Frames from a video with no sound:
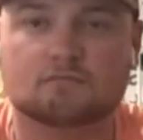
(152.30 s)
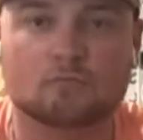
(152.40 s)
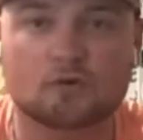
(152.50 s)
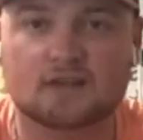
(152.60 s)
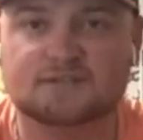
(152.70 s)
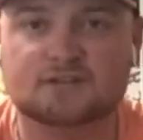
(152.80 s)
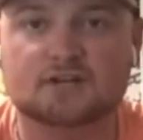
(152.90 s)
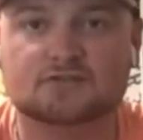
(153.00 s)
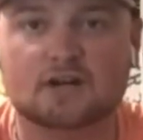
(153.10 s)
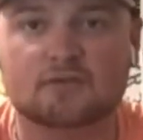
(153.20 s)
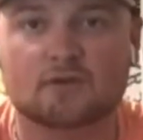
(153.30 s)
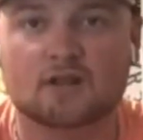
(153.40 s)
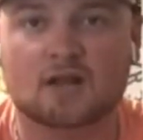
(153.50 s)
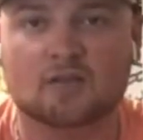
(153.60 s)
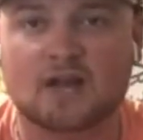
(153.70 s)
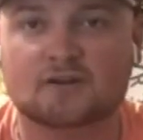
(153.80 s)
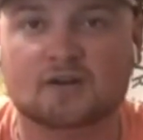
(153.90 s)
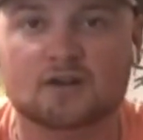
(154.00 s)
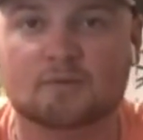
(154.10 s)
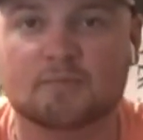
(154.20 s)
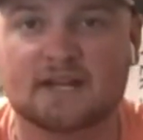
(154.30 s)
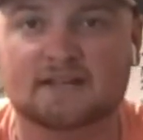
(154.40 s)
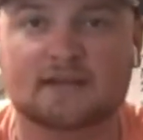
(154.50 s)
more or less you're going to try to throw a lighter colored bait.